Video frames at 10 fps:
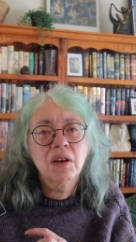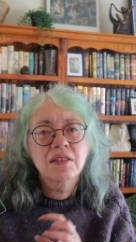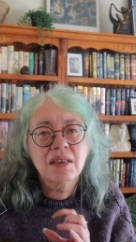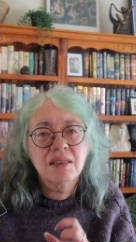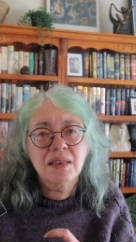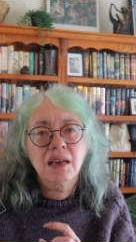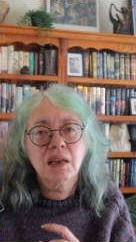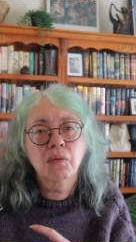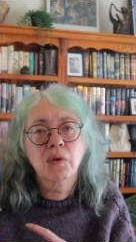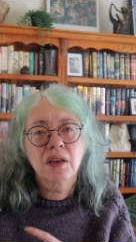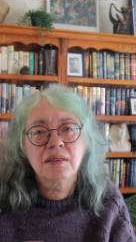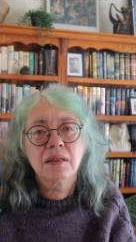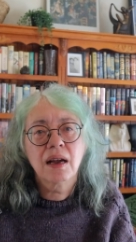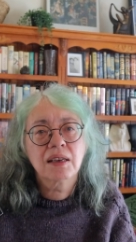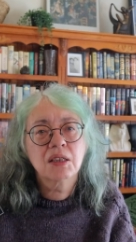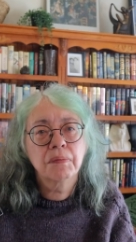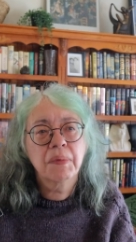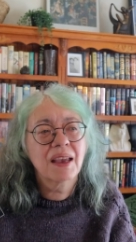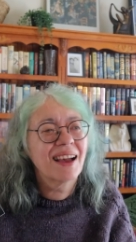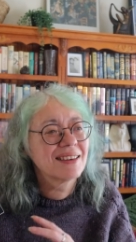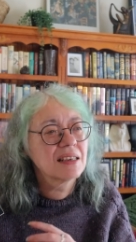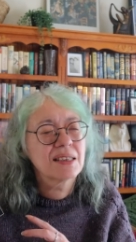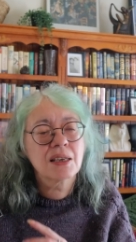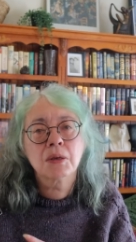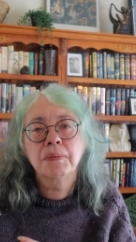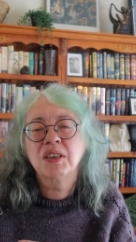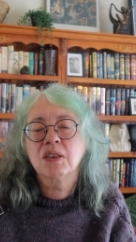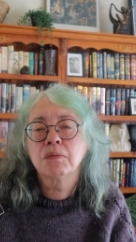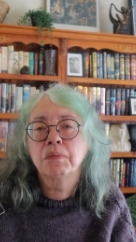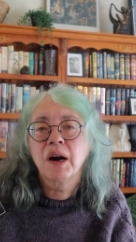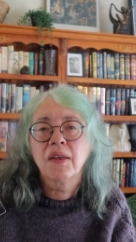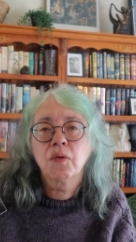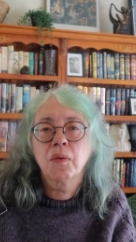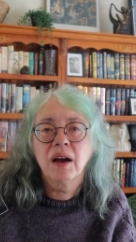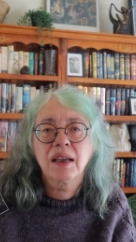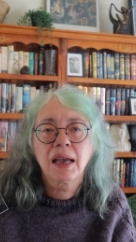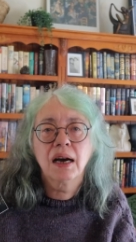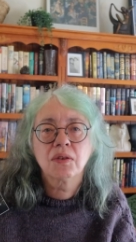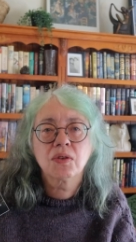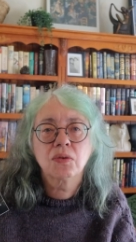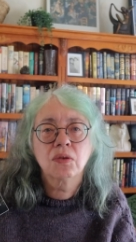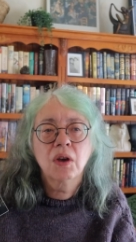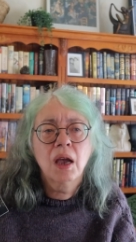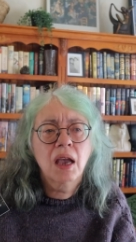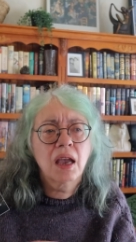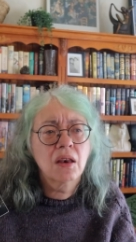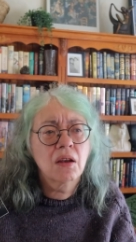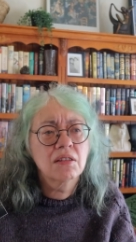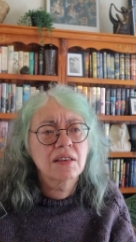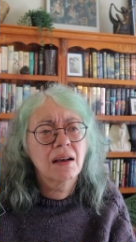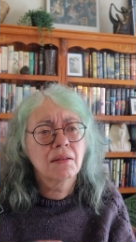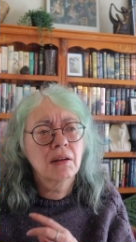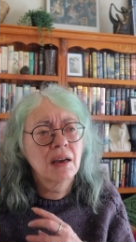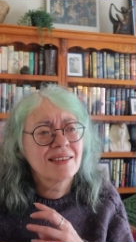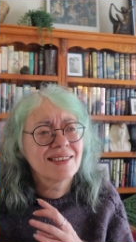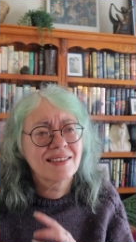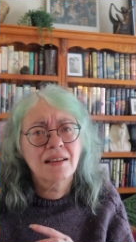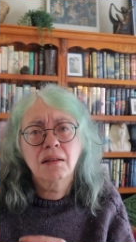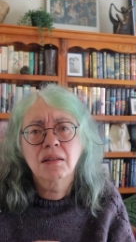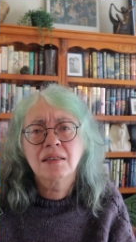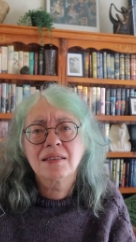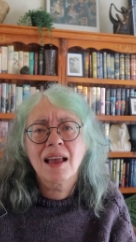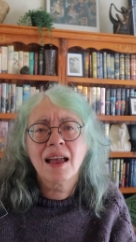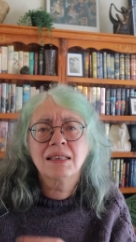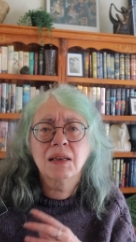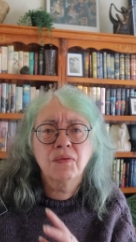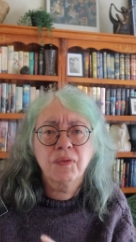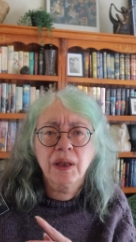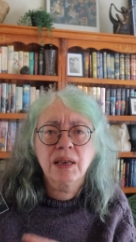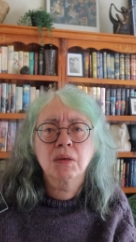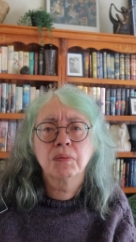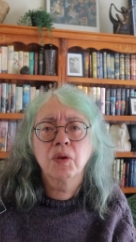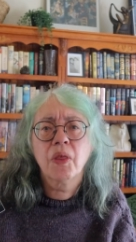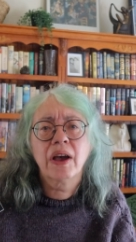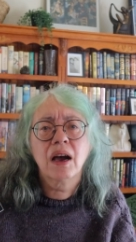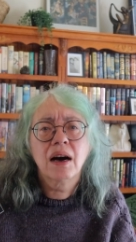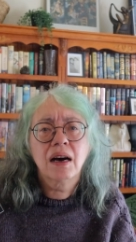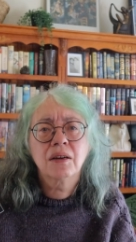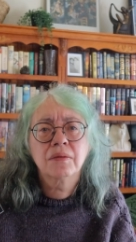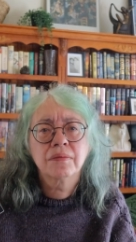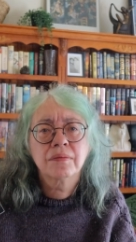knows exactly what it's like to be under suspicion by the White Council. He knows how zealous and inflexible they are.